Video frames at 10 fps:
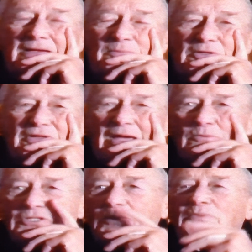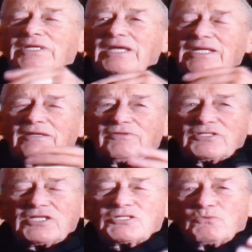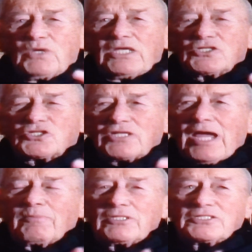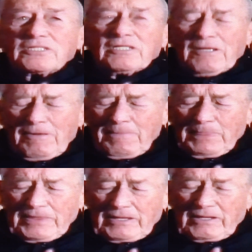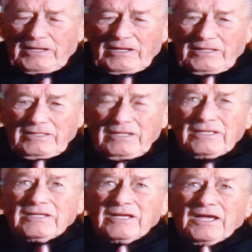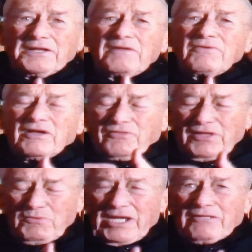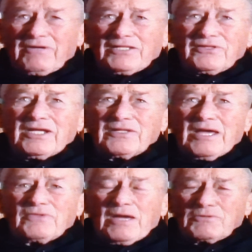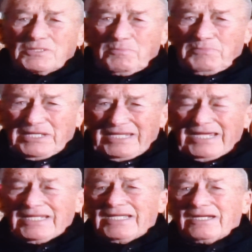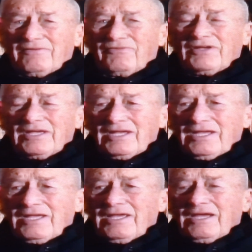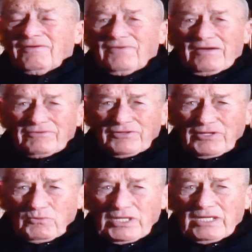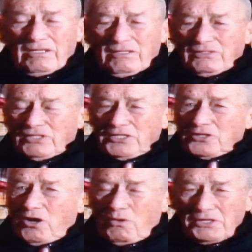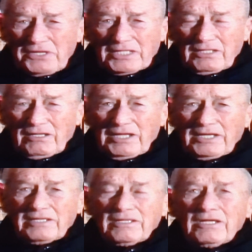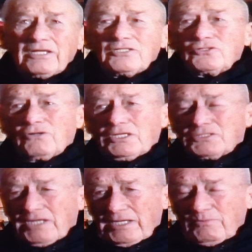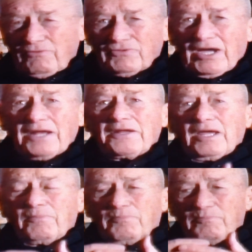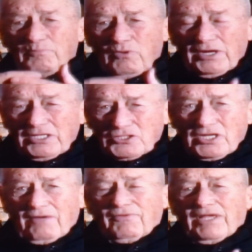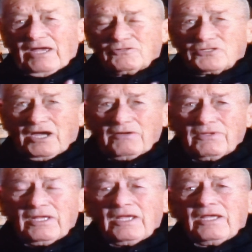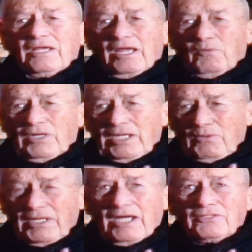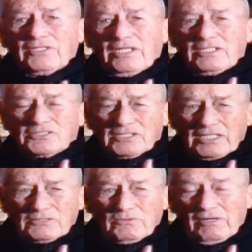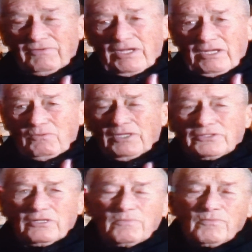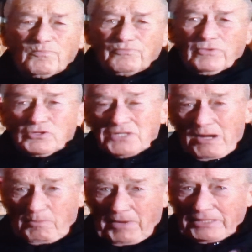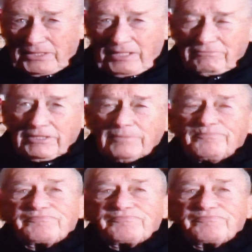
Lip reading: But that was the beginning of things. We established a thing we had right That was the beginning of everything. We didn't owe a nickel on it. George later moved out, and I bought his half of the house out. And when he went out and did his thing, wherever he went to, because now we're back together again,